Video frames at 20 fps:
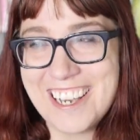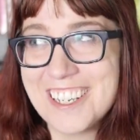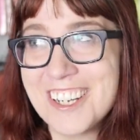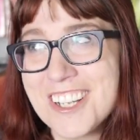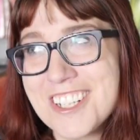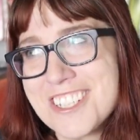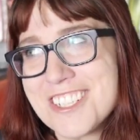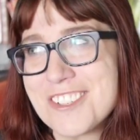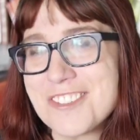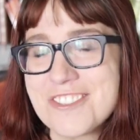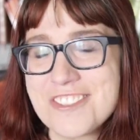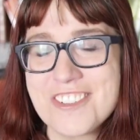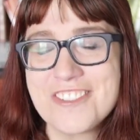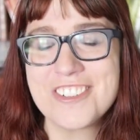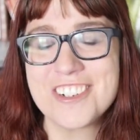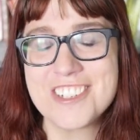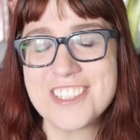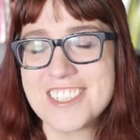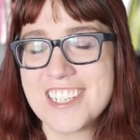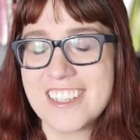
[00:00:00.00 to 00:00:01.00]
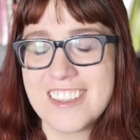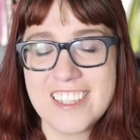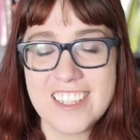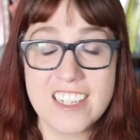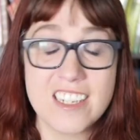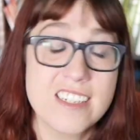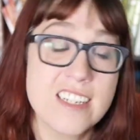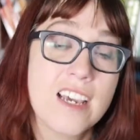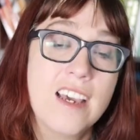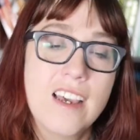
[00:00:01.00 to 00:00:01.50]
and also reversed at
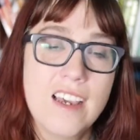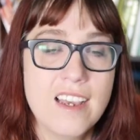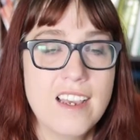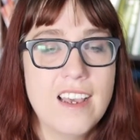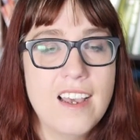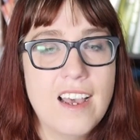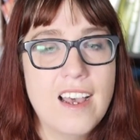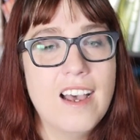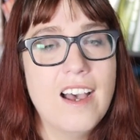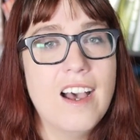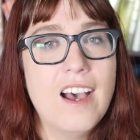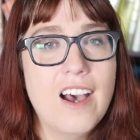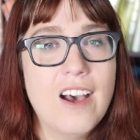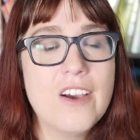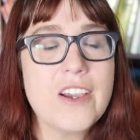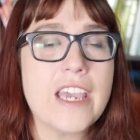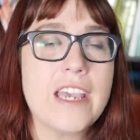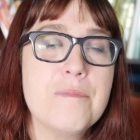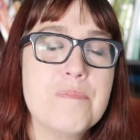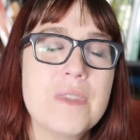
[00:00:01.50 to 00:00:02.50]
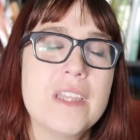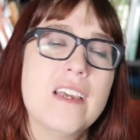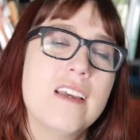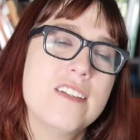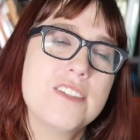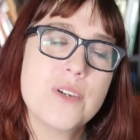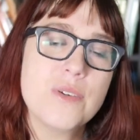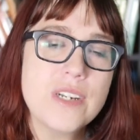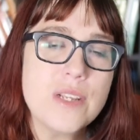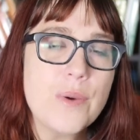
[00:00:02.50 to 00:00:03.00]
the end. Okay,
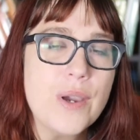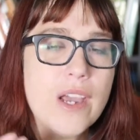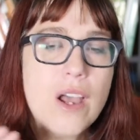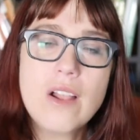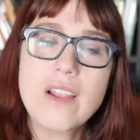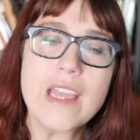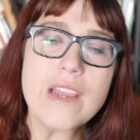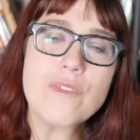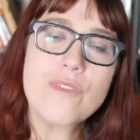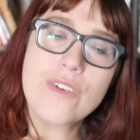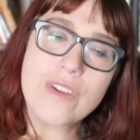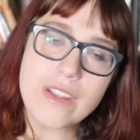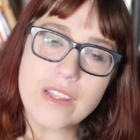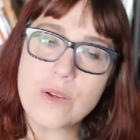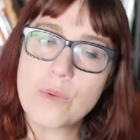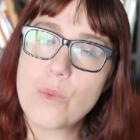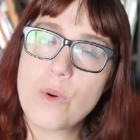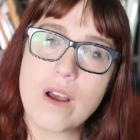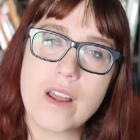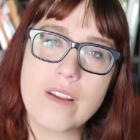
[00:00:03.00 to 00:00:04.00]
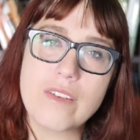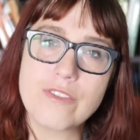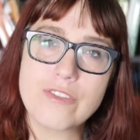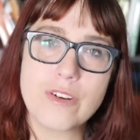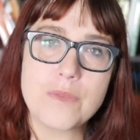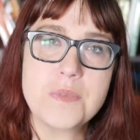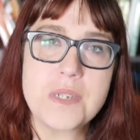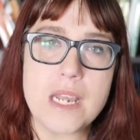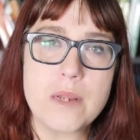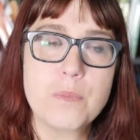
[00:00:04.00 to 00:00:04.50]
so anyway, all I really want
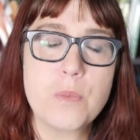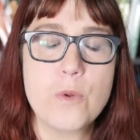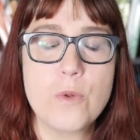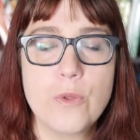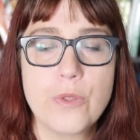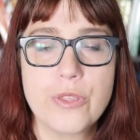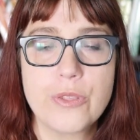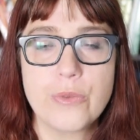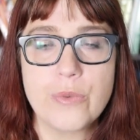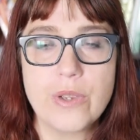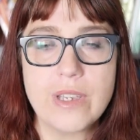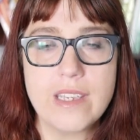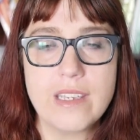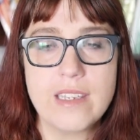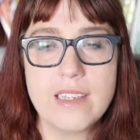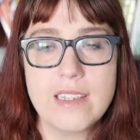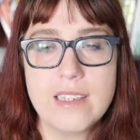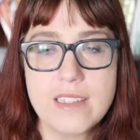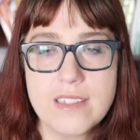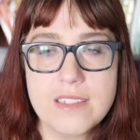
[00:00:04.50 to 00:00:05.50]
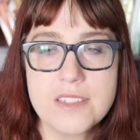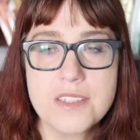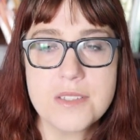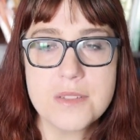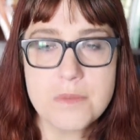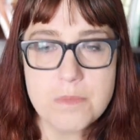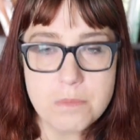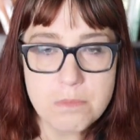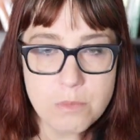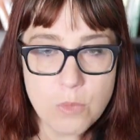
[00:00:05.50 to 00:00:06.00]
from Deadpool 3
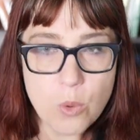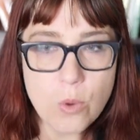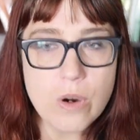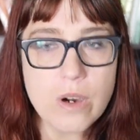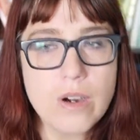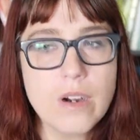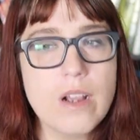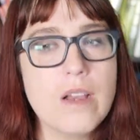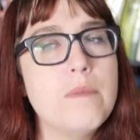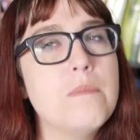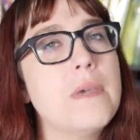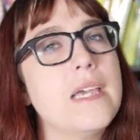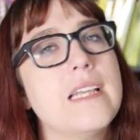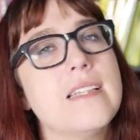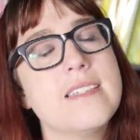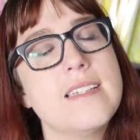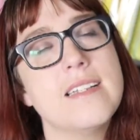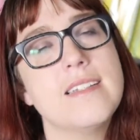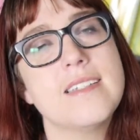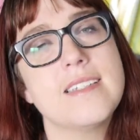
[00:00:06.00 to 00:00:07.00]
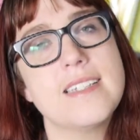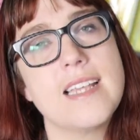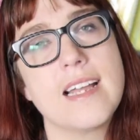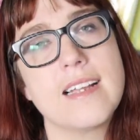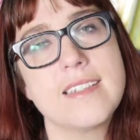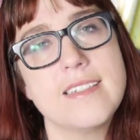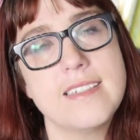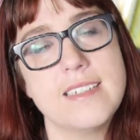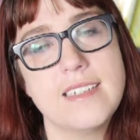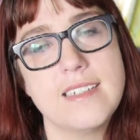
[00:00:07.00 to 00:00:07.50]
is more amazing
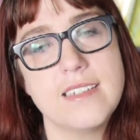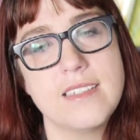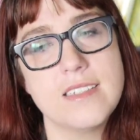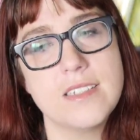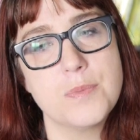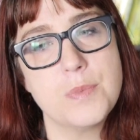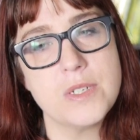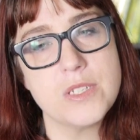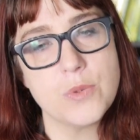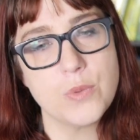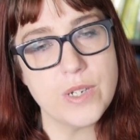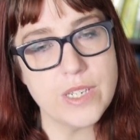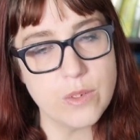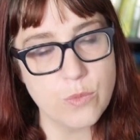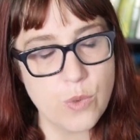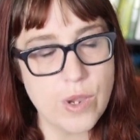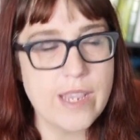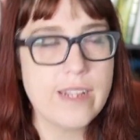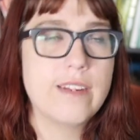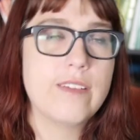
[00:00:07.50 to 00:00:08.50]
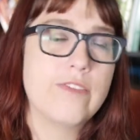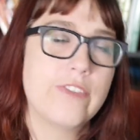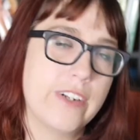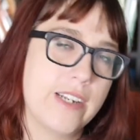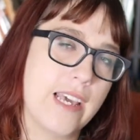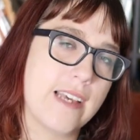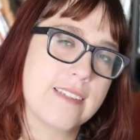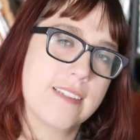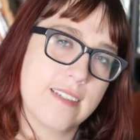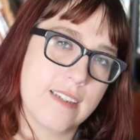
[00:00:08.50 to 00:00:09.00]
sex scenes between Wade and
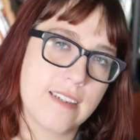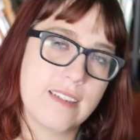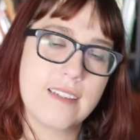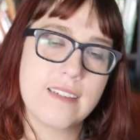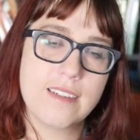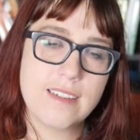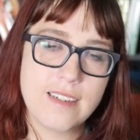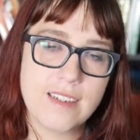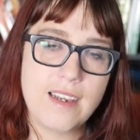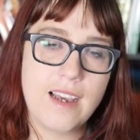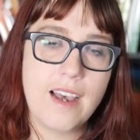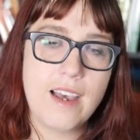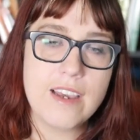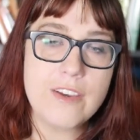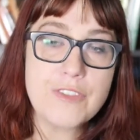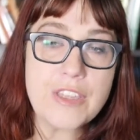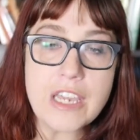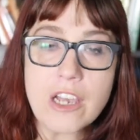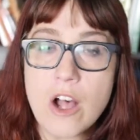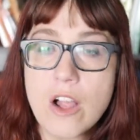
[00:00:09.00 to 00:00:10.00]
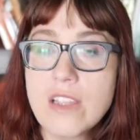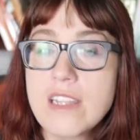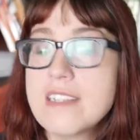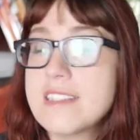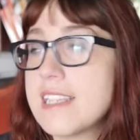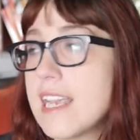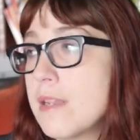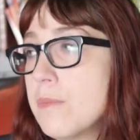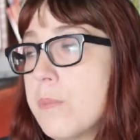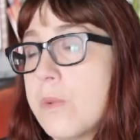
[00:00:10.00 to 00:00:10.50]
Vanessa. Uh, if they call
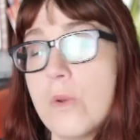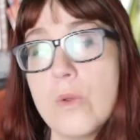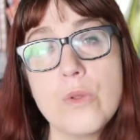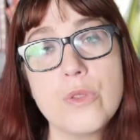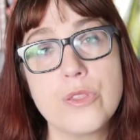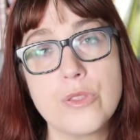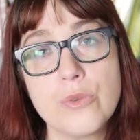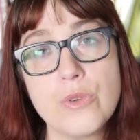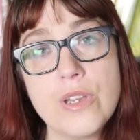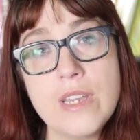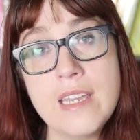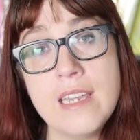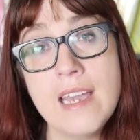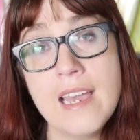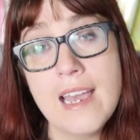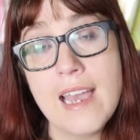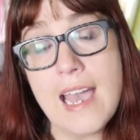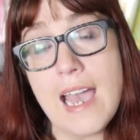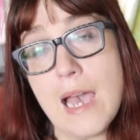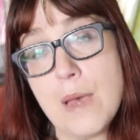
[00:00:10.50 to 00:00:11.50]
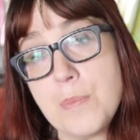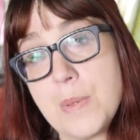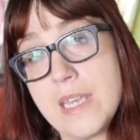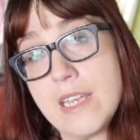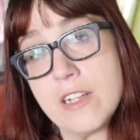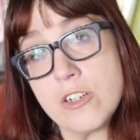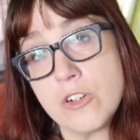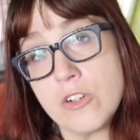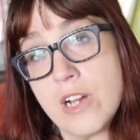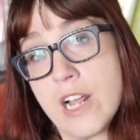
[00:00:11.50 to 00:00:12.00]
it Deadpool 3
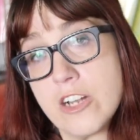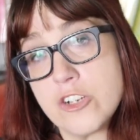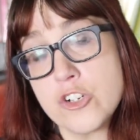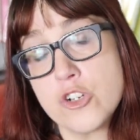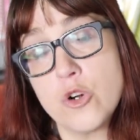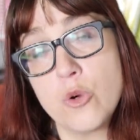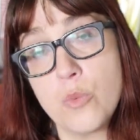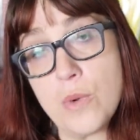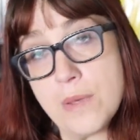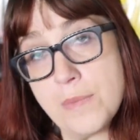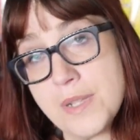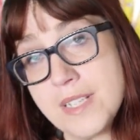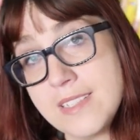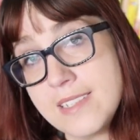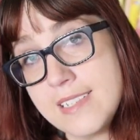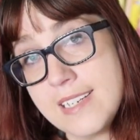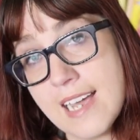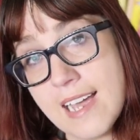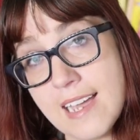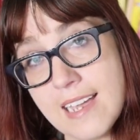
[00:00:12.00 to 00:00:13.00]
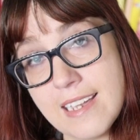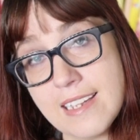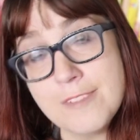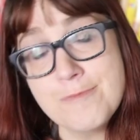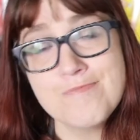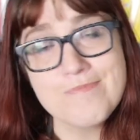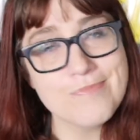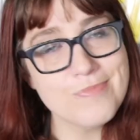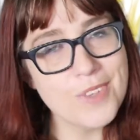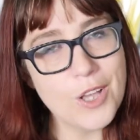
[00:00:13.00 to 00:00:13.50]
Happy International Women's
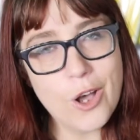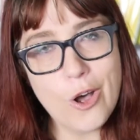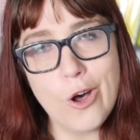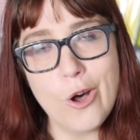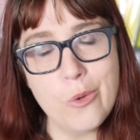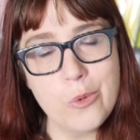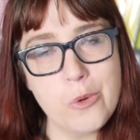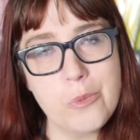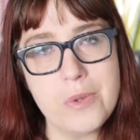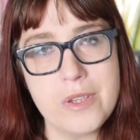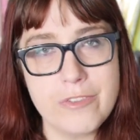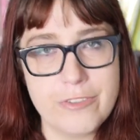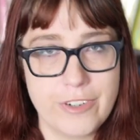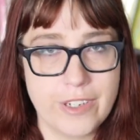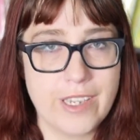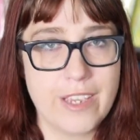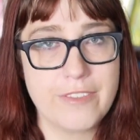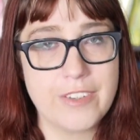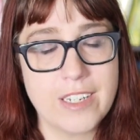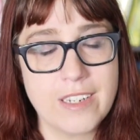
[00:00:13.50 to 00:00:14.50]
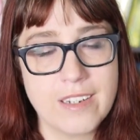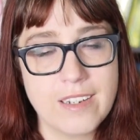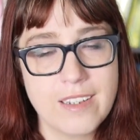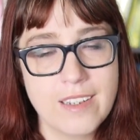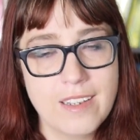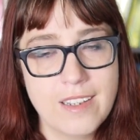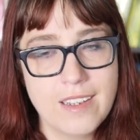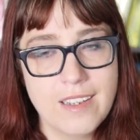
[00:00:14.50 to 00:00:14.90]
Day, all will be forgiven.